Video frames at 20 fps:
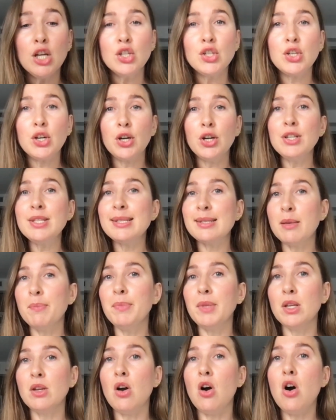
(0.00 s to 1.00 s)
Turn
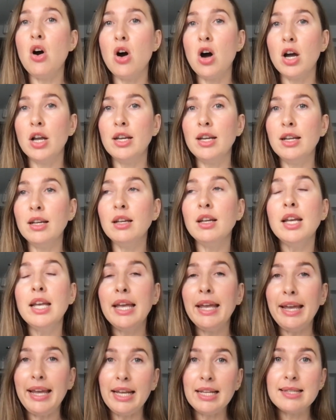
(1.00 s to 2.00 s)
something on,
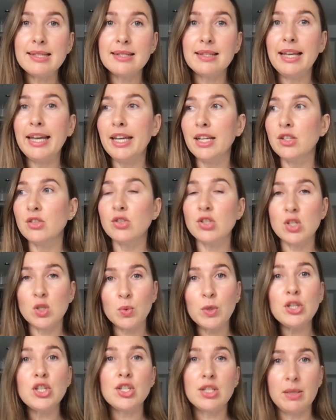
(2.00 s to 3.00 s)
it's like to
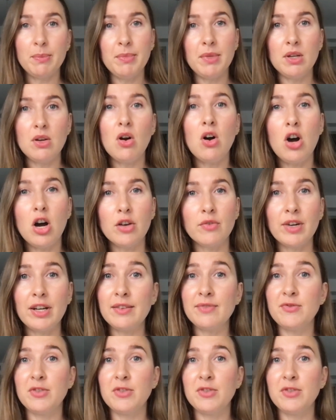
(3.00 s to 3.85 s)
switch something on, right?